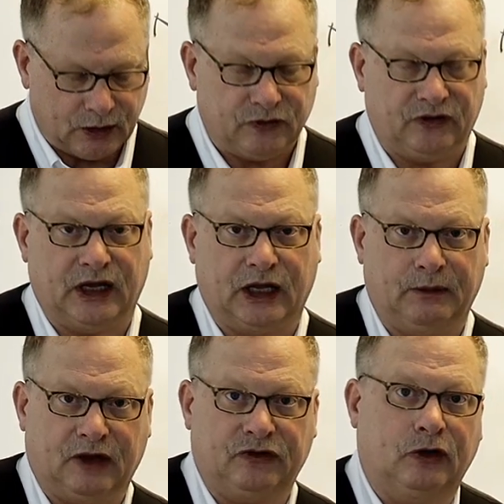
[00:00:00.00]
So Dan, let
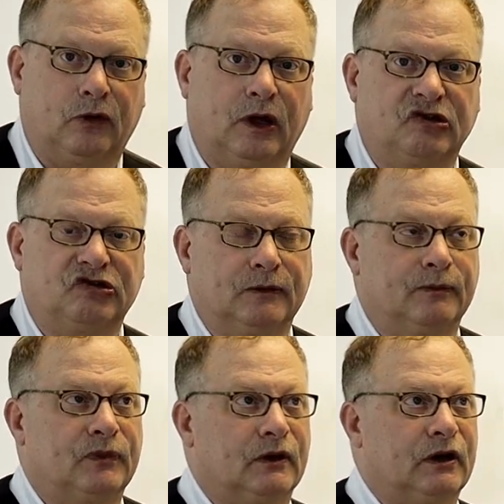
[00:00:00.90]
me ask you a
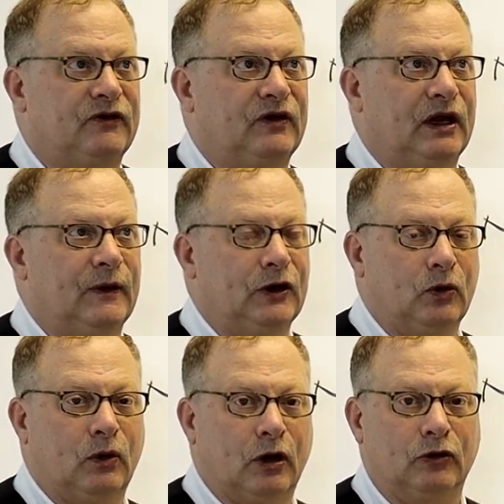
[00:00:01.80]
question. Let's say that
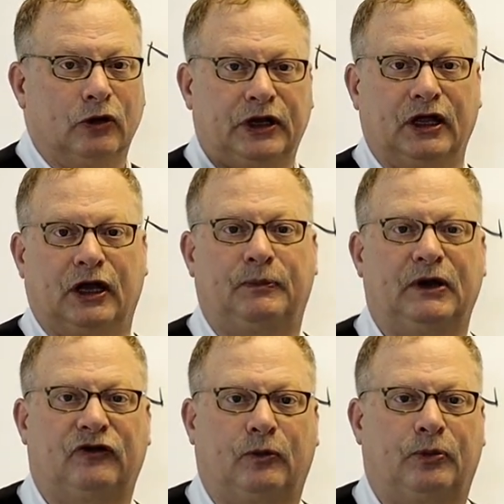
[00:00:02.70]
you are looking at a
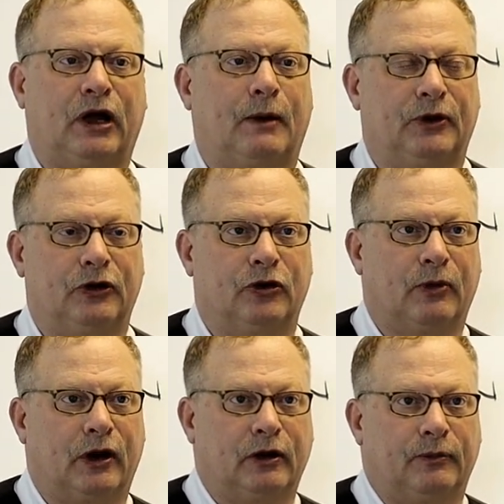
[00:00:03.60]
piece of property in your
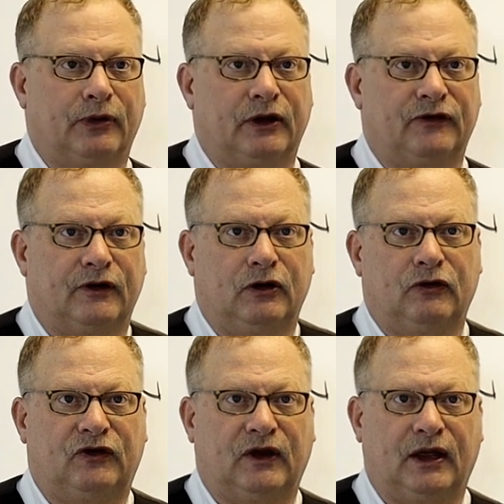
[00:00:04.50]
marketplace and you
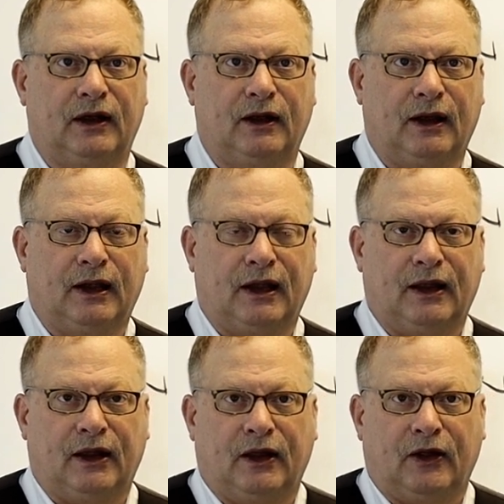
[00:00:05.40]
say,
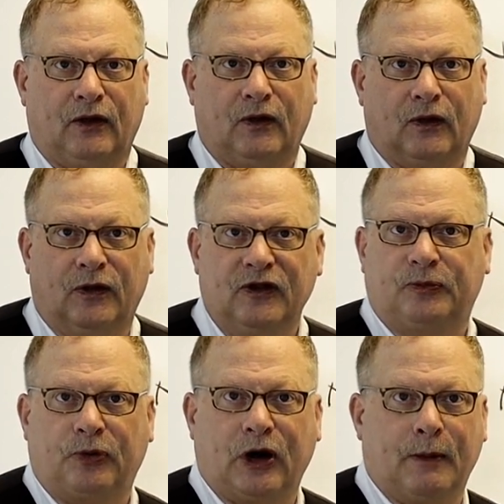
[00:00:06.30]
this
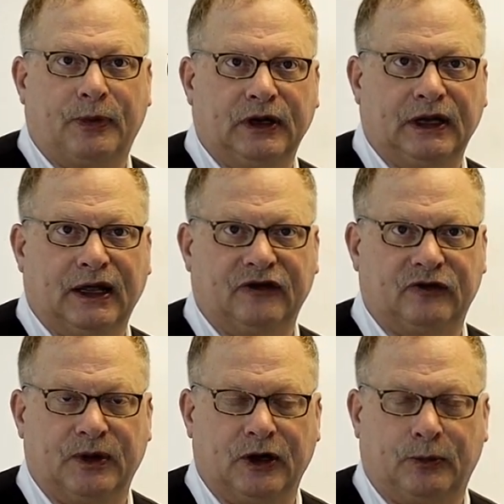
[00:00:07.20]
property has
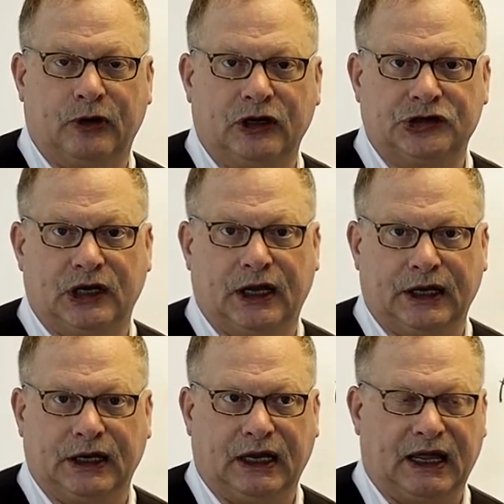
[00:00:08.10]
been
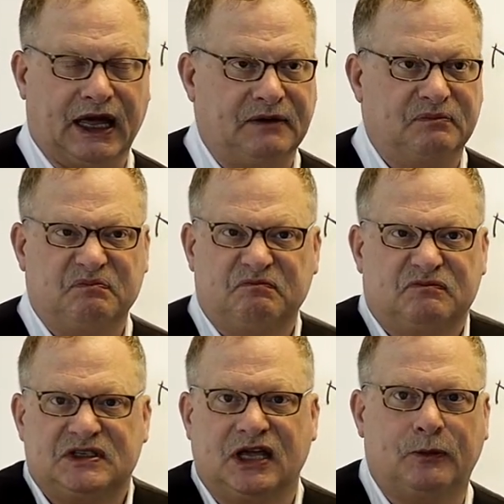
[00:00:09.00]
appreciating at
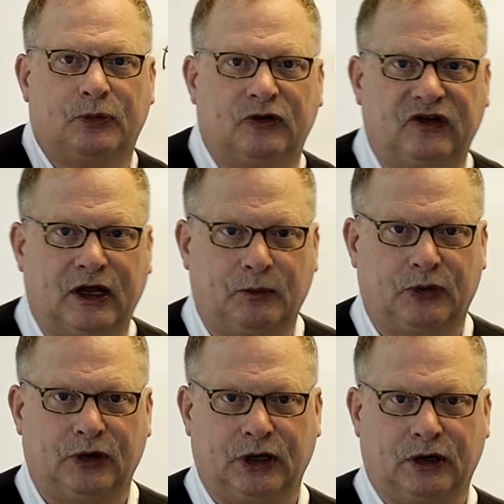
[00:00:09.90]
10%
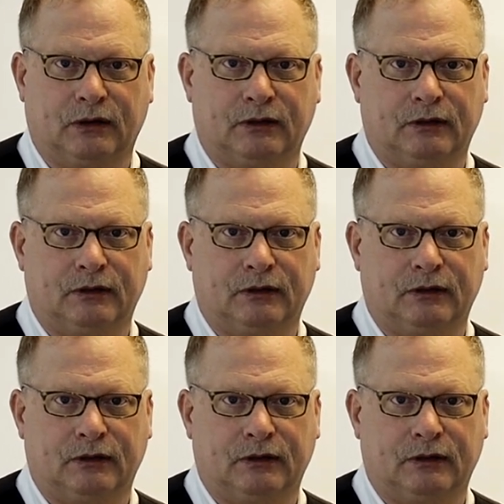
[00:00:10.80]
per year,